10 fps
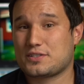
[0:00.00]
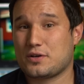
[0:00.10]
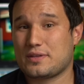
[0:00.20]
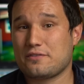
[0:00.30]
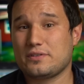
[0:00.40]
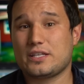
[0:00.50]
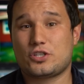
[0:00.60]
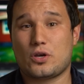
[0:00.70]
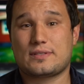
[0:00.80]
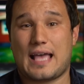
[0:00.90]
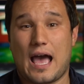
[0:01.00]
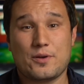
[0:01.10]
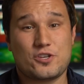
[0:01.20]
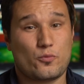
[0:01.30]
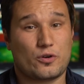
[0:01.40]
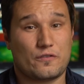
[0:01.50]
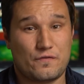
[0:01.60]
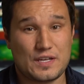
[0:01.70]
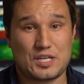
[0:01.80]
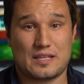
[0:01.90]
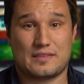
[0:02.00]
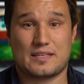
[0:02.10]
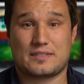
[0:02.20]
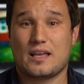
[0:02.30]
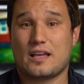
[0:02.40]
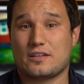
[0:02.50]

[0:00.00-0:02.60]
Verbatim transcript: So that really shows how much more efficient this